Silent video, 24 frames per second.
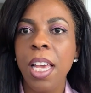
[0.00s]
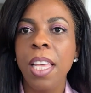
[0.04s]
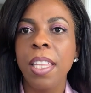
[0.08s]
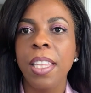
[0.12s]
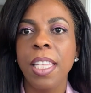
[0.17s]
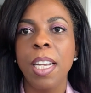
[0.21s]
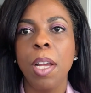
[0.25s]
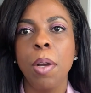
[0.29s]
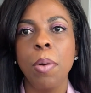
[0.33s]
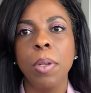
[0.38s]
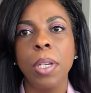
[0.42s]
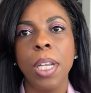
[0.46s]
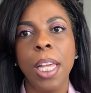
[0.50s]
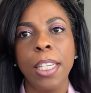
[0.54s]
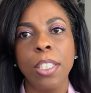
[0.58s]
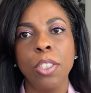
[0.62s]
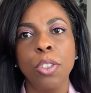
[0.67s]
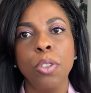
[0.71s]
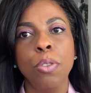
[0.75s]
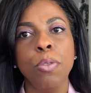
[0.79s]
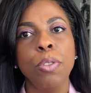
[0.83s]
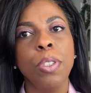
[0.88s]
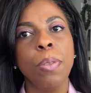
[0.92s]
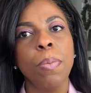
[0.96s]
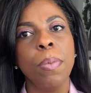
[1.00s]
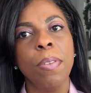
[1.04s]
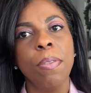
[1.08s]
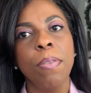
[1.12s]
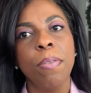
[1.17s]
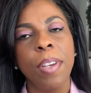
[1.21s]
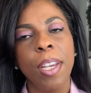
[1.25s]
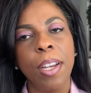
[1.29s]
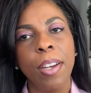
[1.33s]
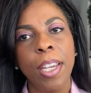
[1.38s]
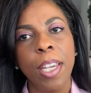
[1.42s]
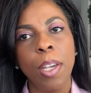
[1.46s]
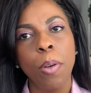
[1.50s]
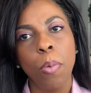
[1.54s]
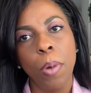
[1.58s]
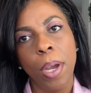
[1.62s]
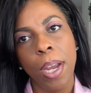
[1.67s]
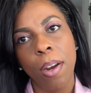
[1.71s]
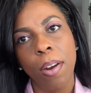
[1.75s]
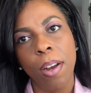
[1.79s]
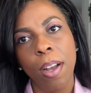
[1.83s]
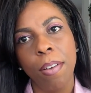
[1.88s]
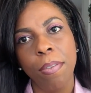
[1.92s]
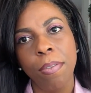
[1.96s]
that I would like you to be very
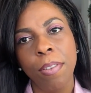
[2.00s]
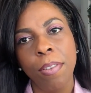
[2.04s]
aware of.